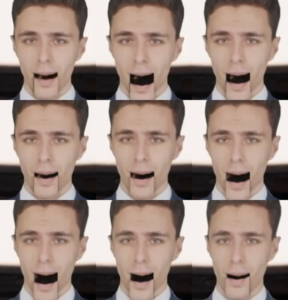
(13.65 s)
Starting off
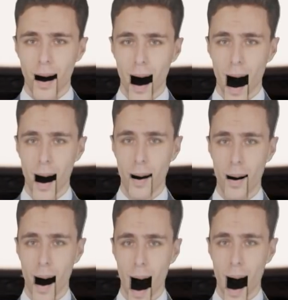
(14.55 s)
the news this week,
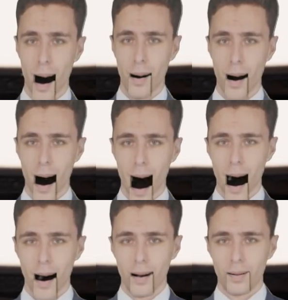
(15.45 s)
a study published
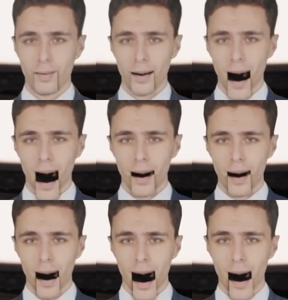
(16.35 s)
in the journal
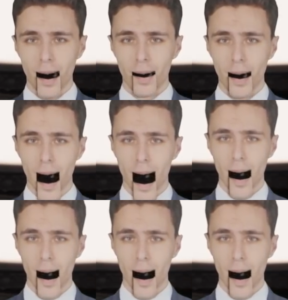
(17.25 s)
Proceedings of the National